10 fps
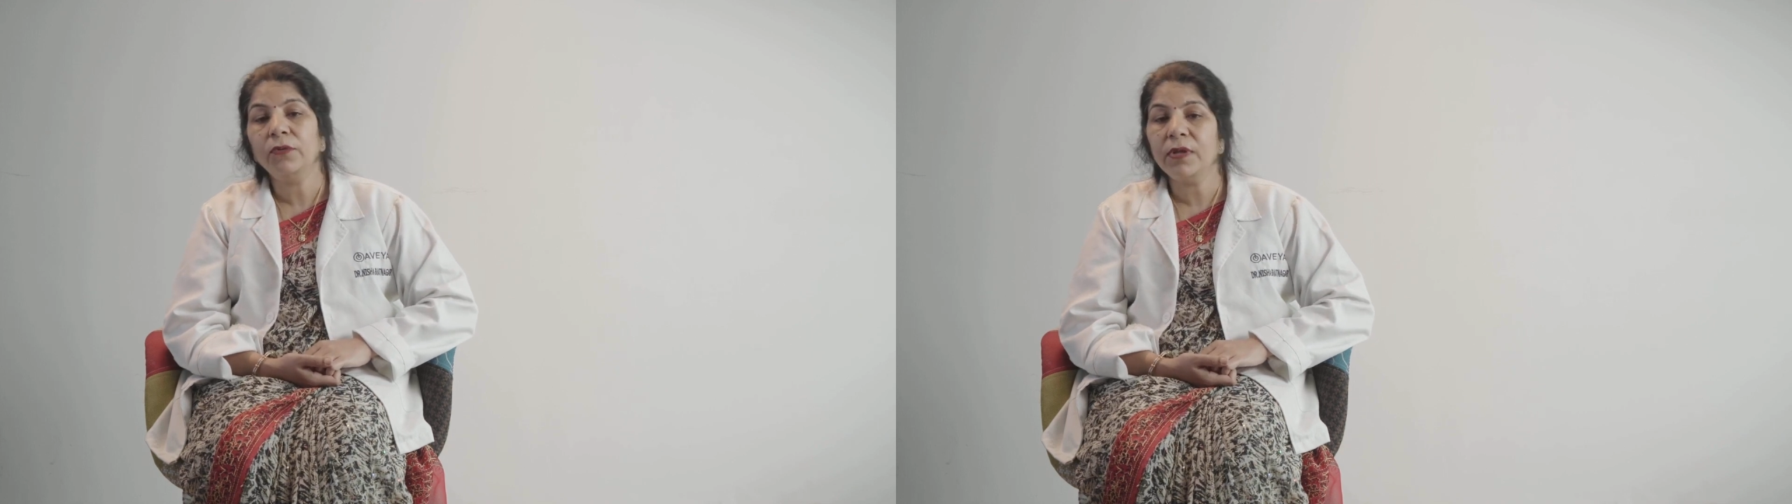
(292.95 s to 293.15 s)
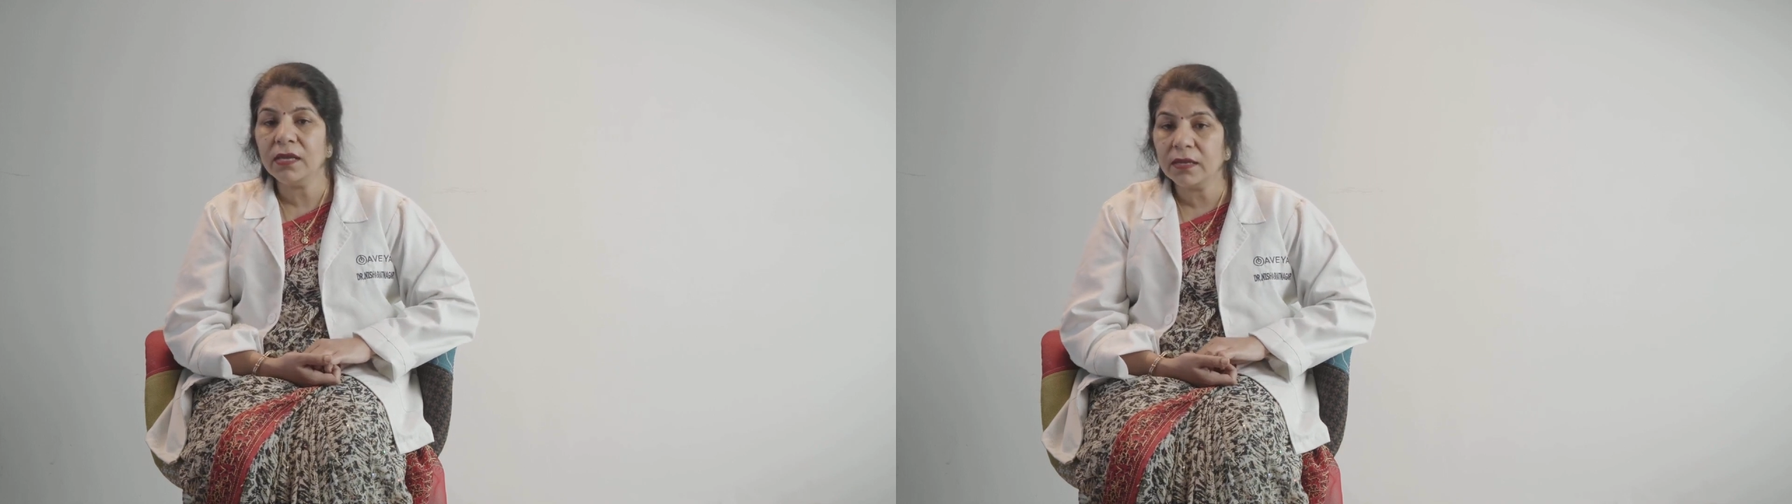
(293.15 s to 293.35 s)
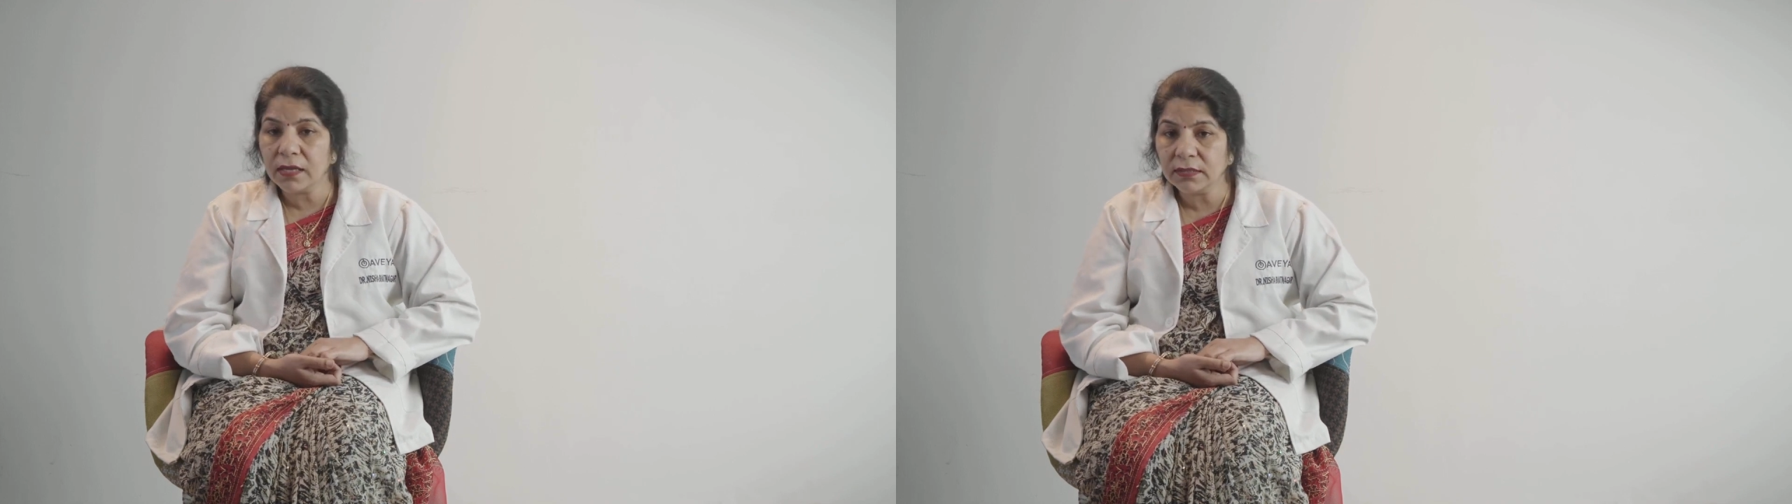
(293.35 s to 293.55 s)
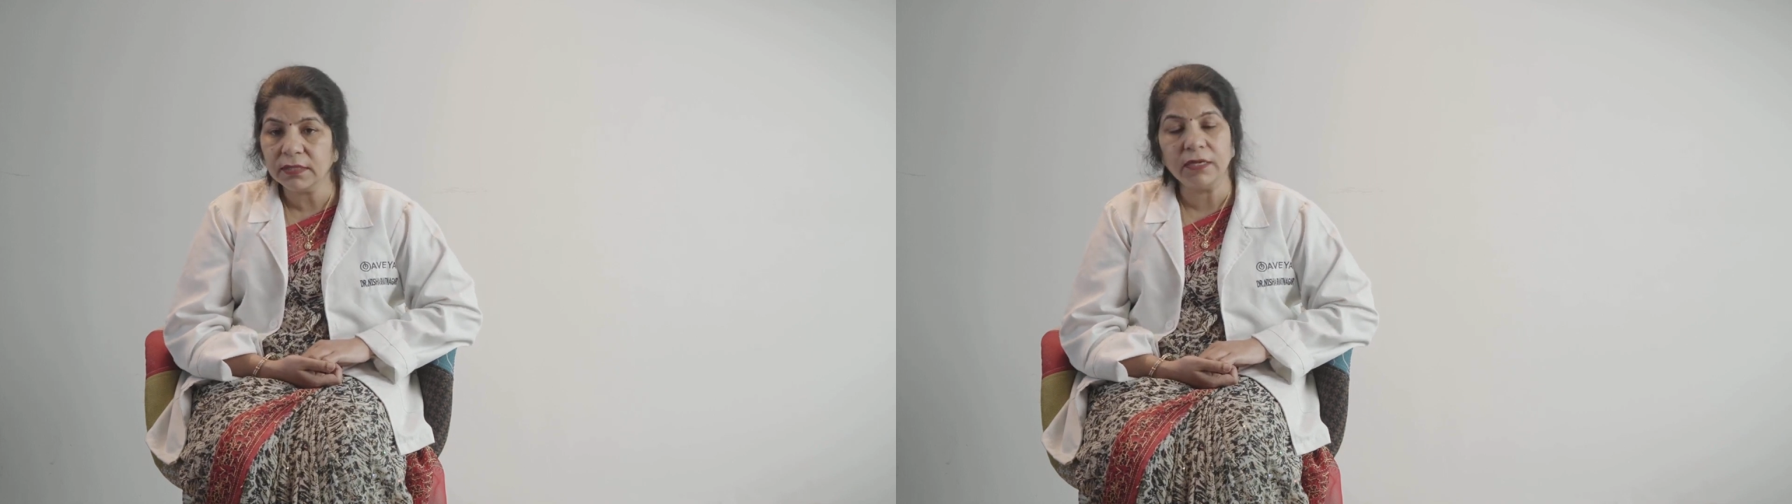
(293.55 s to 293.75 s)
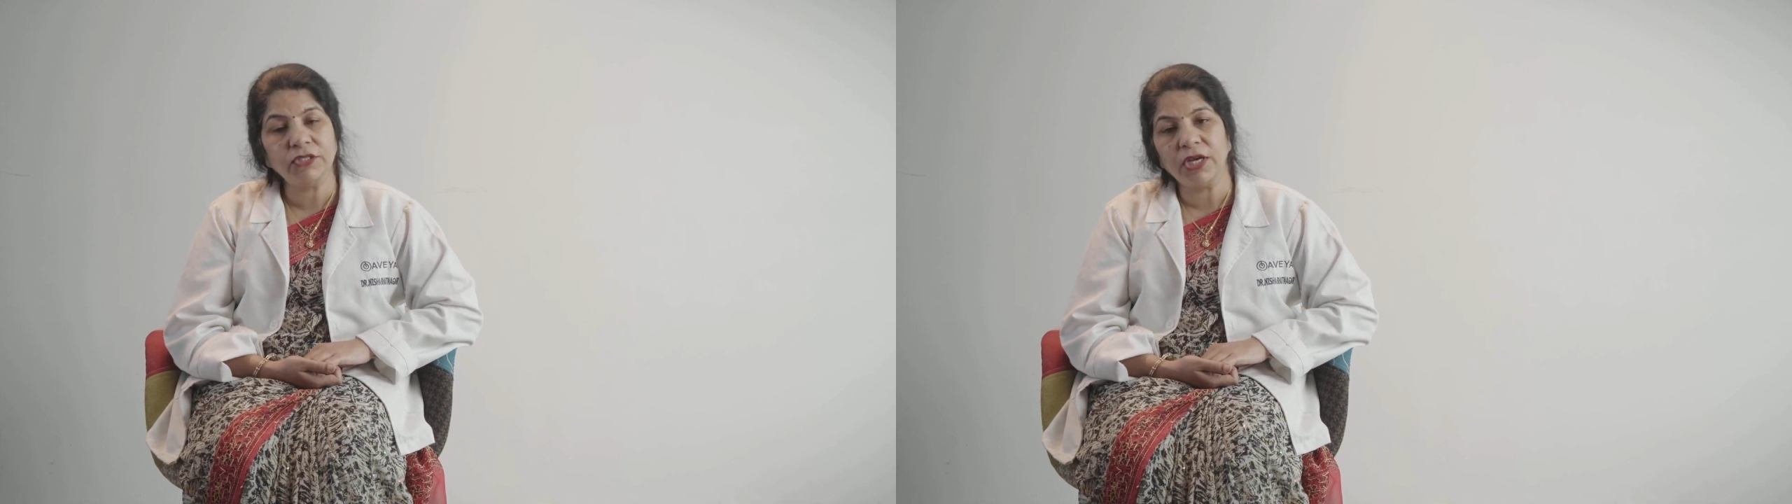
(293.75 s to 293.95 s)
to increase
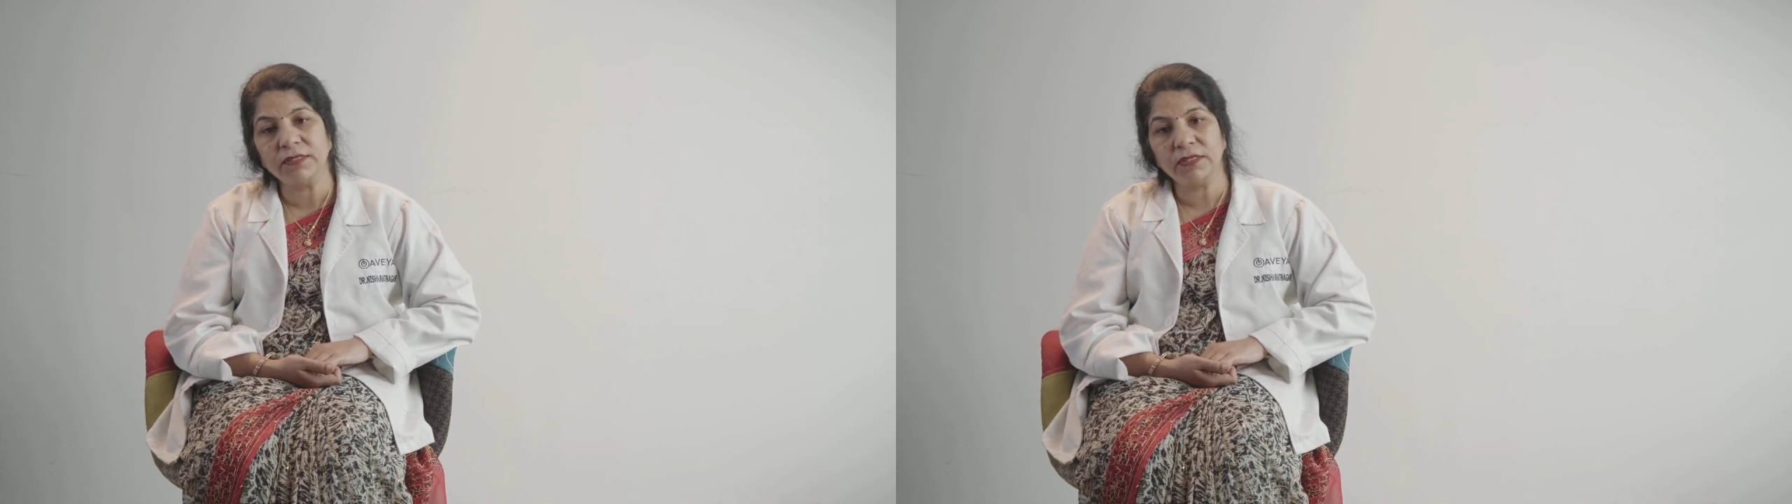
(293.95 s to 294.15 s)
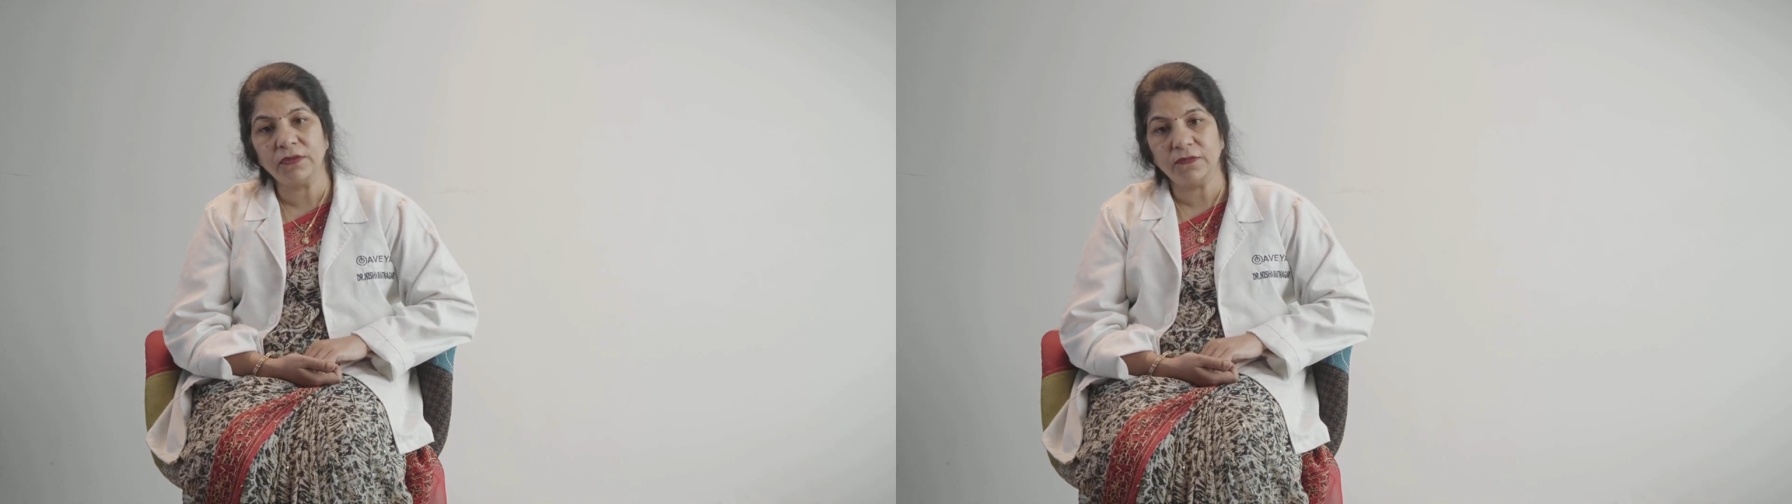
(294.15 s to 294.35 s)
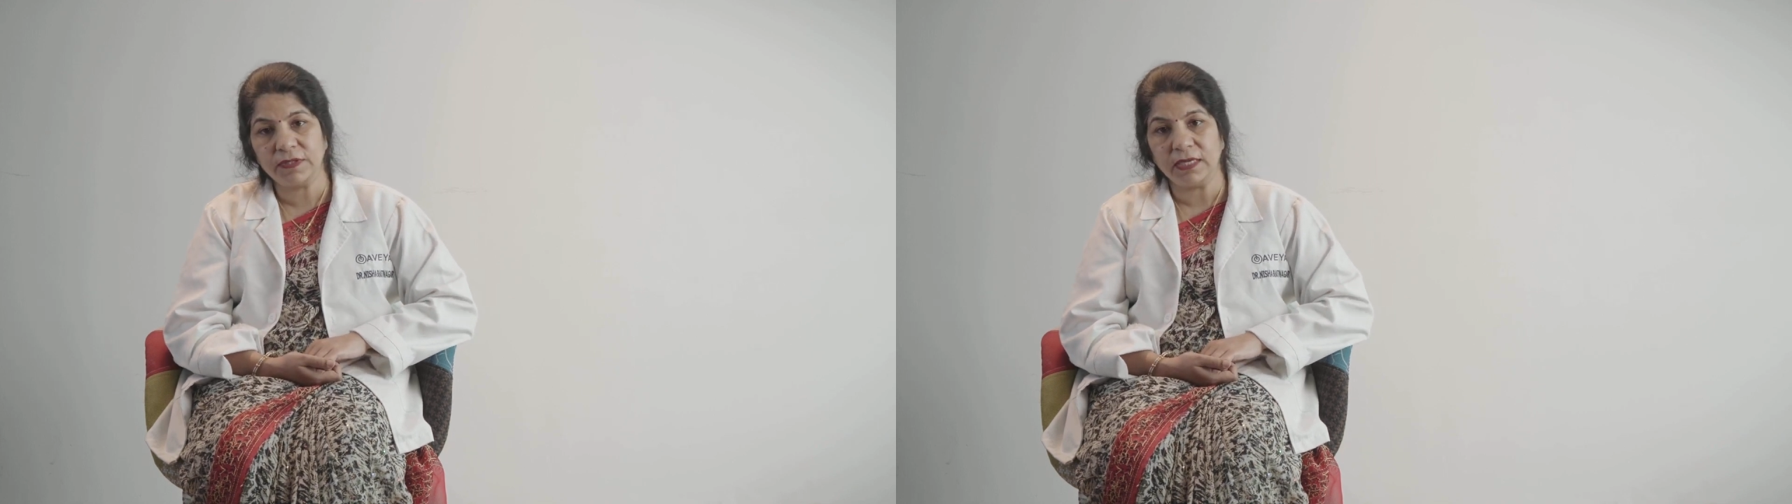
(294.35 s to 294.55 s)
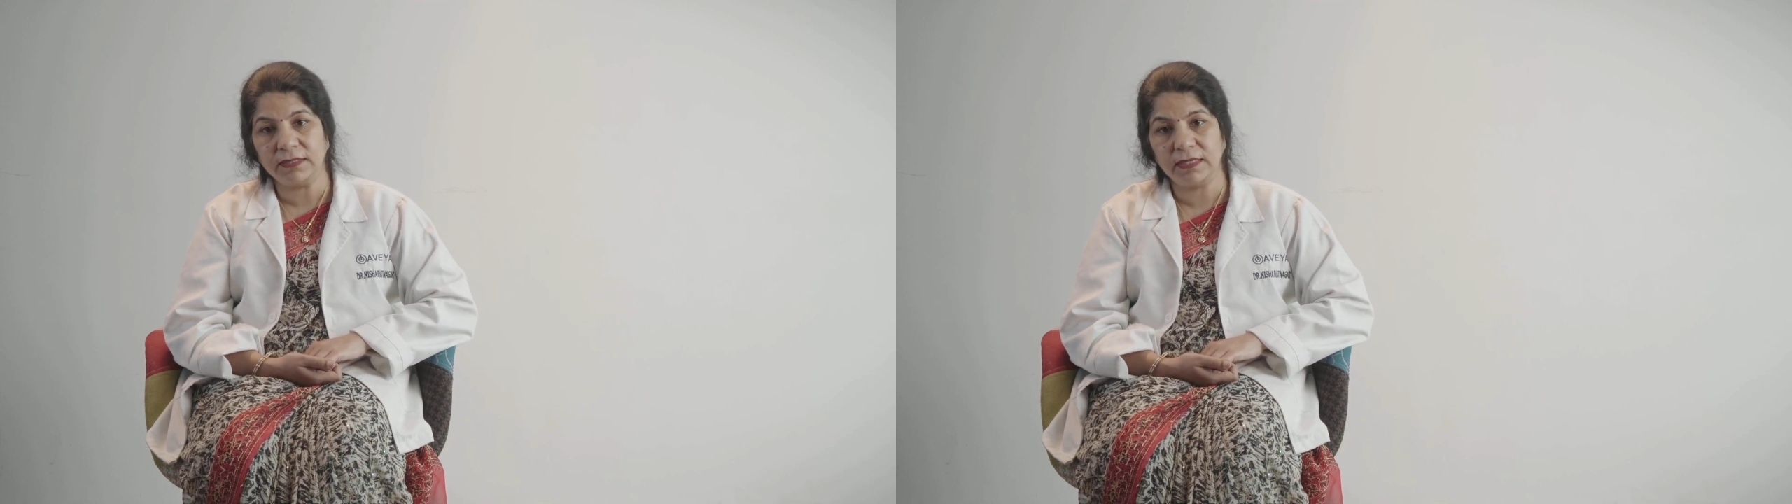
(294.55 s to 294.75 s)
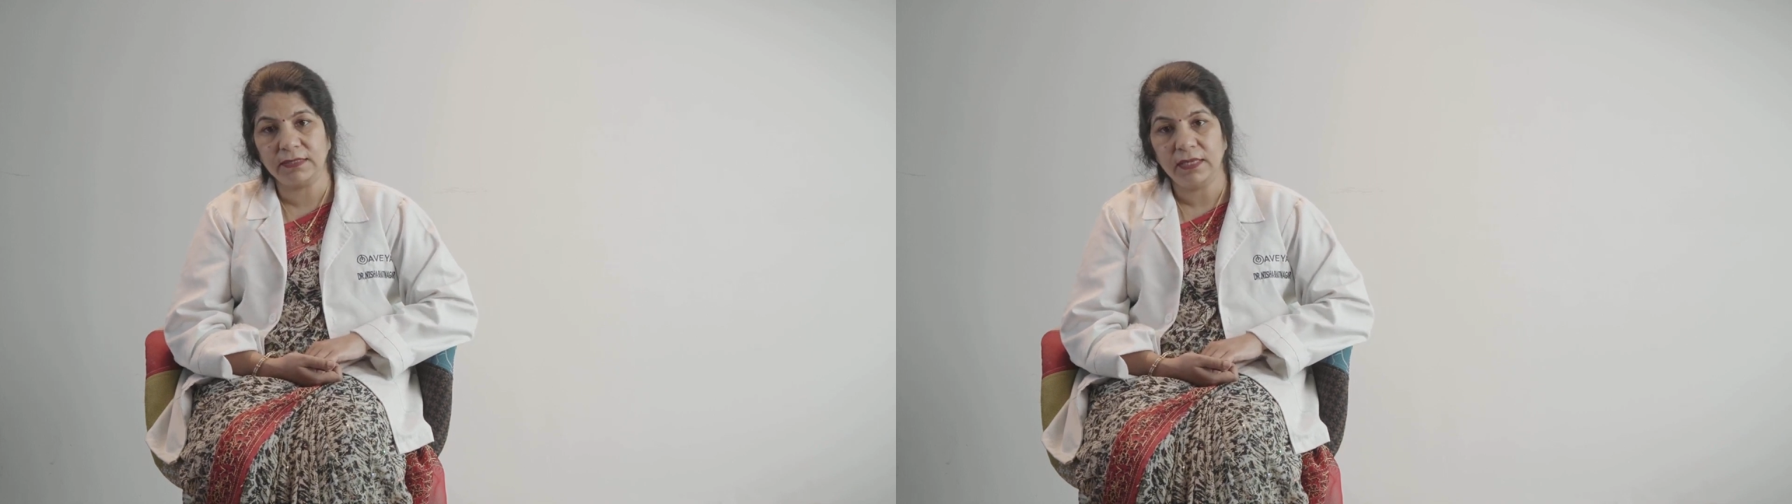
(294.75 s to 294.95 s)
their chances of
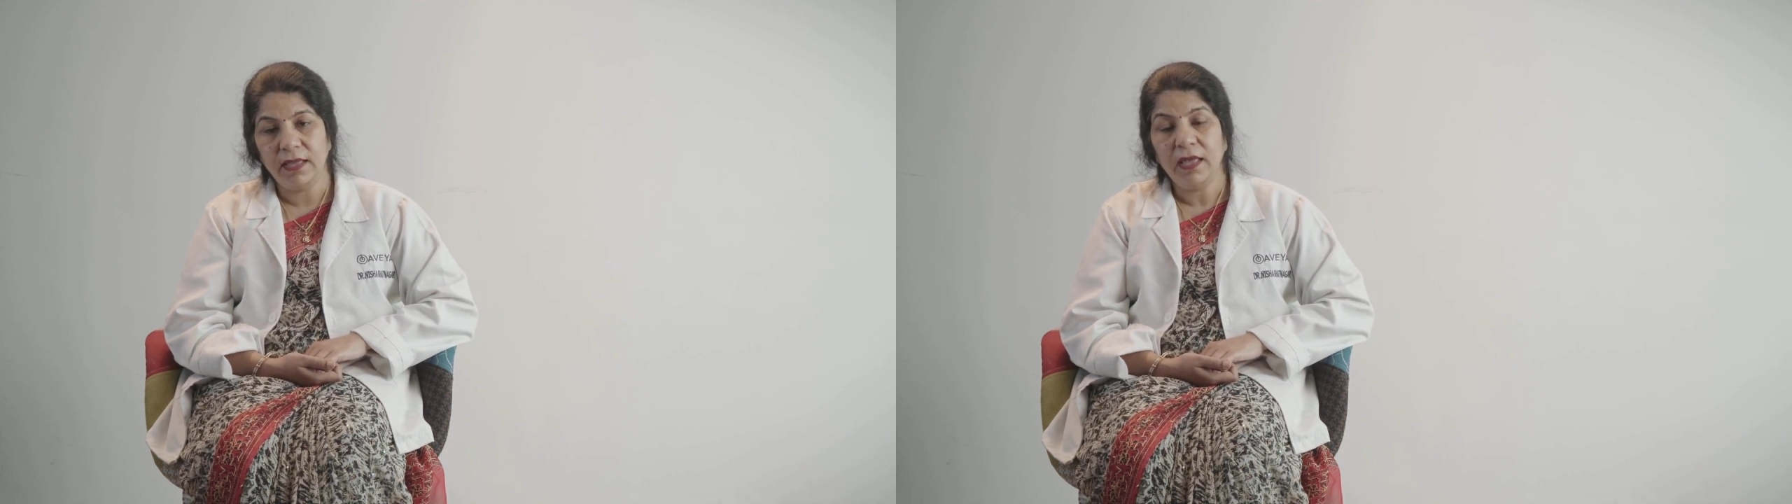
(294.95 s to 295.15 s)
success.